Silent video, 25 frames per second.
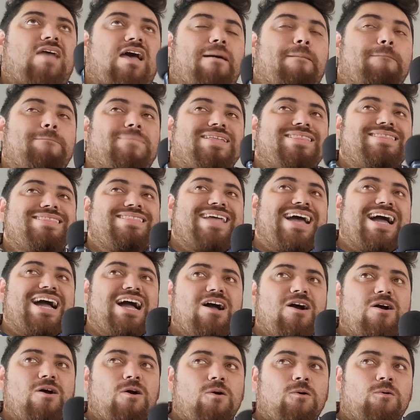but
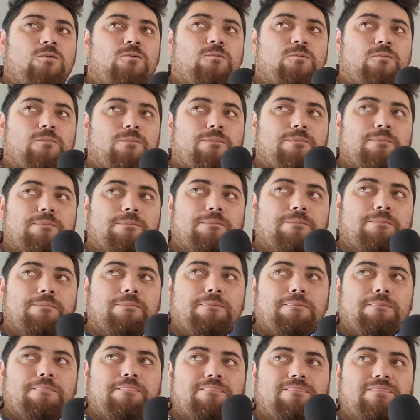now,
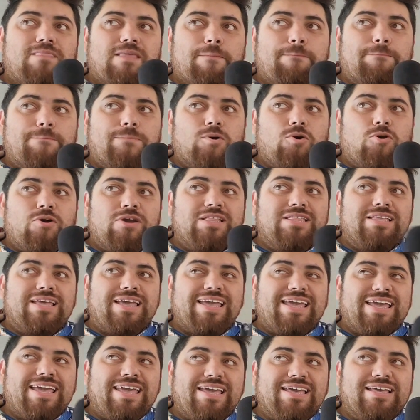the point
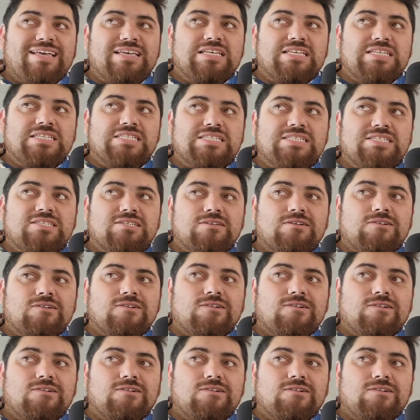is